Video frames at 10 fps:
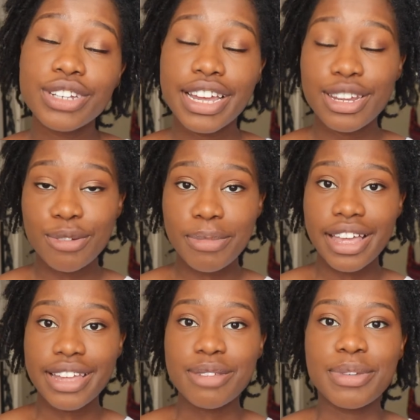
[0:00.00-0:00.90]
I don't
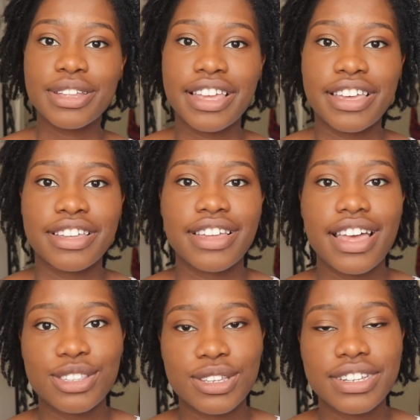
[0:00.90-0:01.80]
mind, but like,
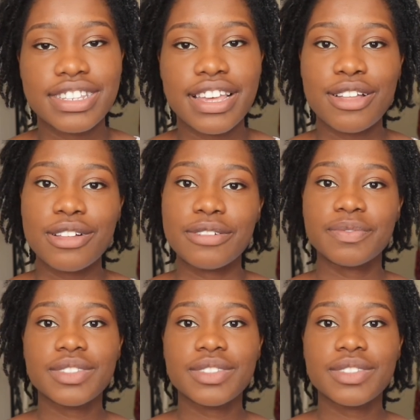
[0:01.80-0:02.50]
as you can tell,